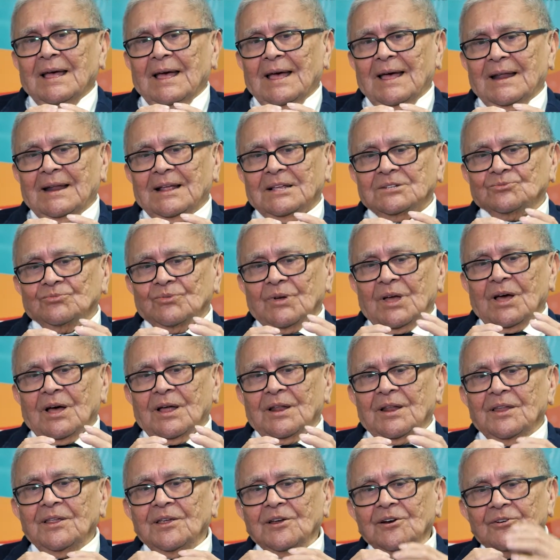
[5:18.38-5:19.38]
And as we
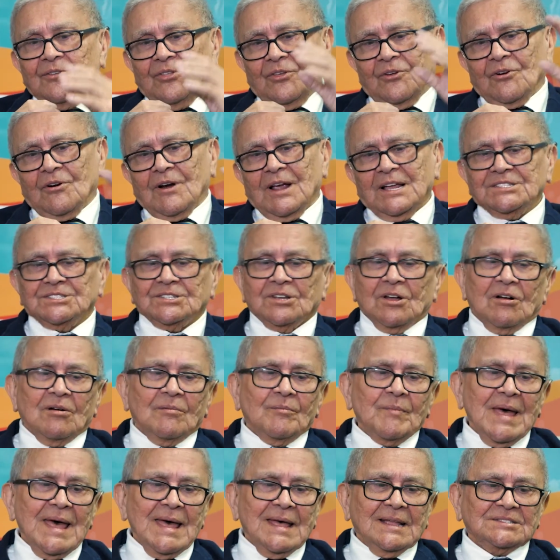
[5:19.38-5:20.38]
got near there, I saw a
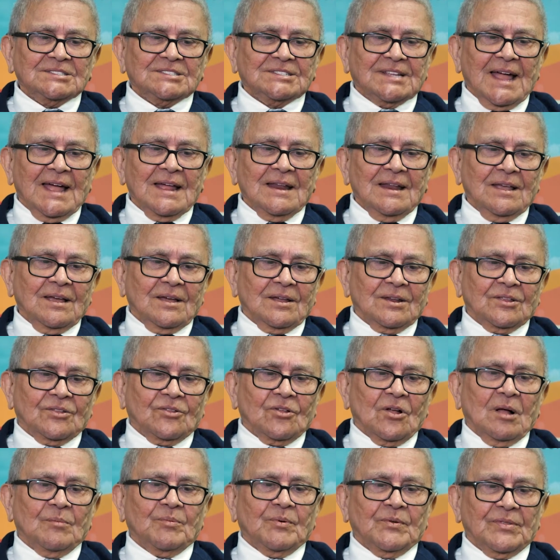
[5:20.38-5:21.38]
man standing on the
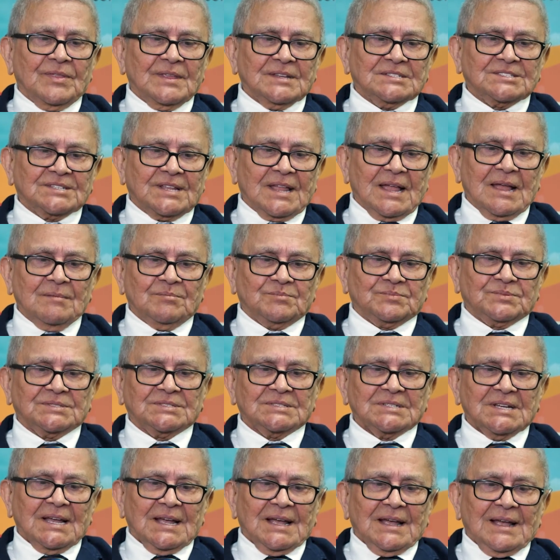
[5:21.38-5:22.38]
top of the steps,
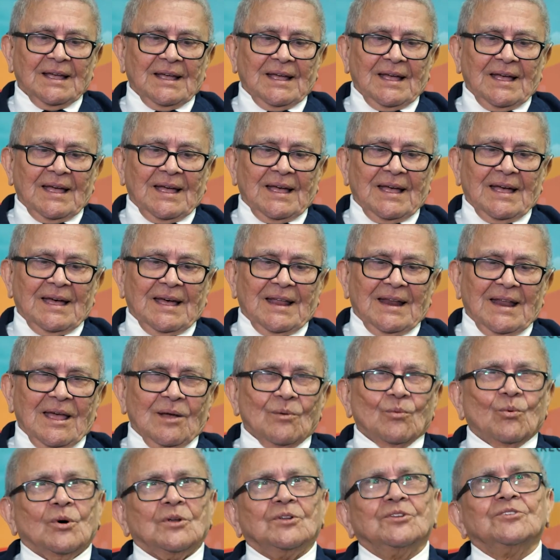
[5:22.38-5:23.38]
and I
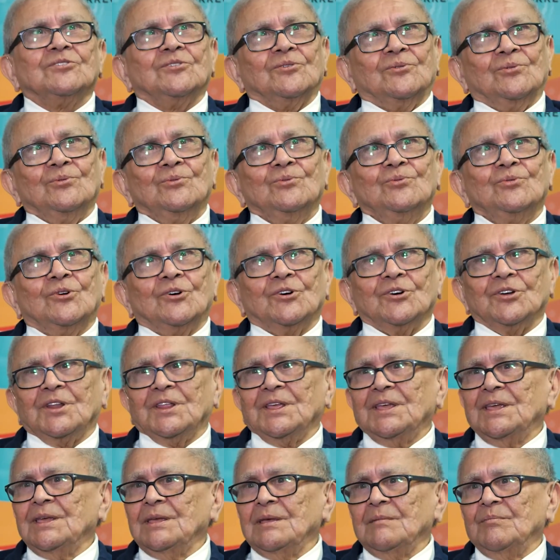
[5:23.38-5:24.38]
wondered who could
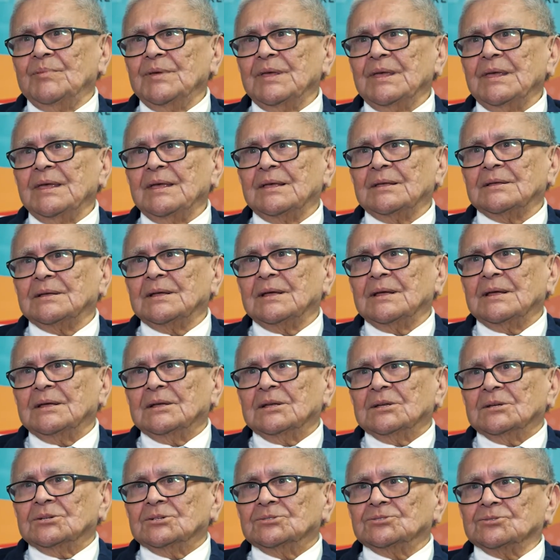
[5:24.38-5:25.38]
he be.
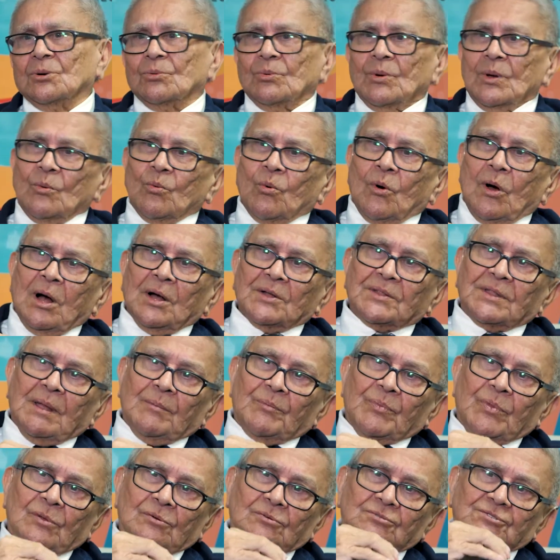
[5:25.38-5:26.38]
So we walked
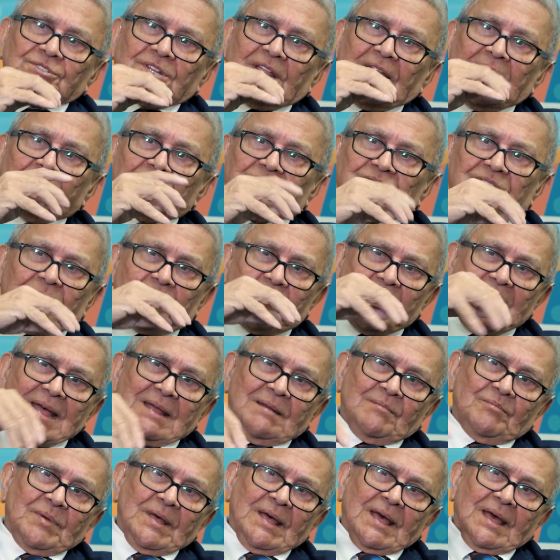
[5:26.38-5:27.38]
up those steps. The
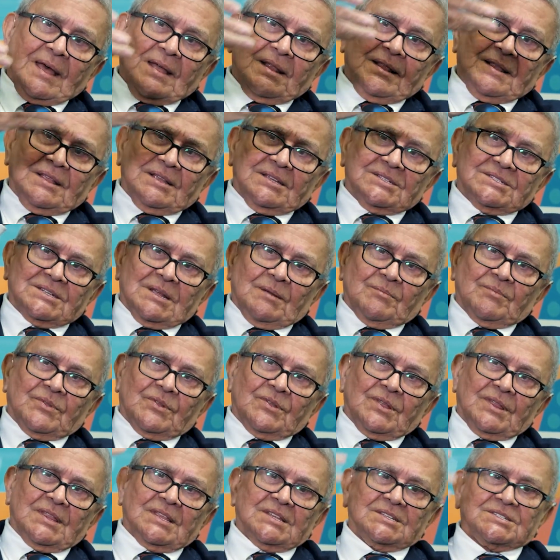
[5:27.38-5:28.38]
man beckoned us up
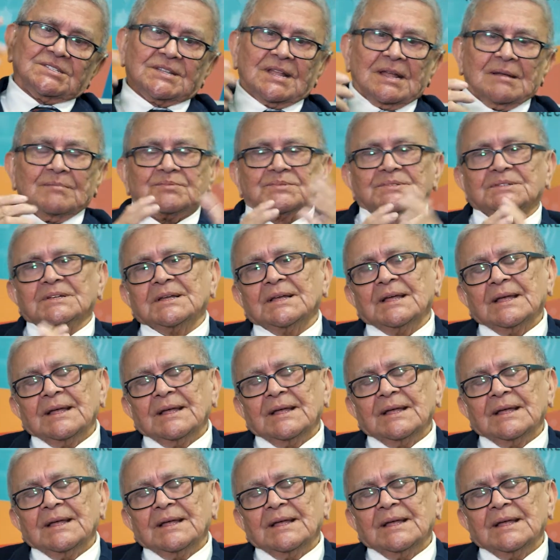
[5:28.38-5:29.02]
to the steps.